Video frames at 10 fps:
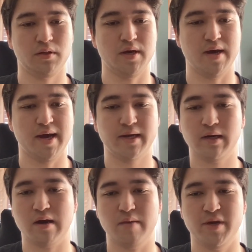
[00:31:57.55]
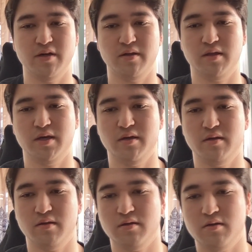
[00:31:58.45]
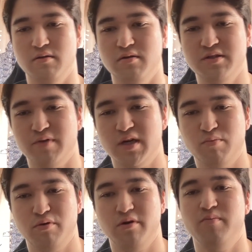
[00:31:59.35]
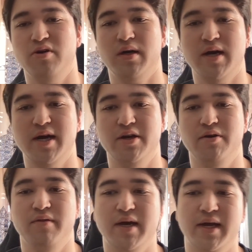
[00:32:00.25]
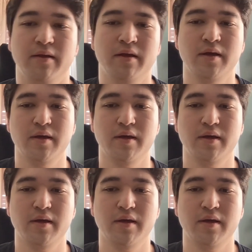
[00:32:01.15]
Yeah, I can comment on the Uniswap order book. I know that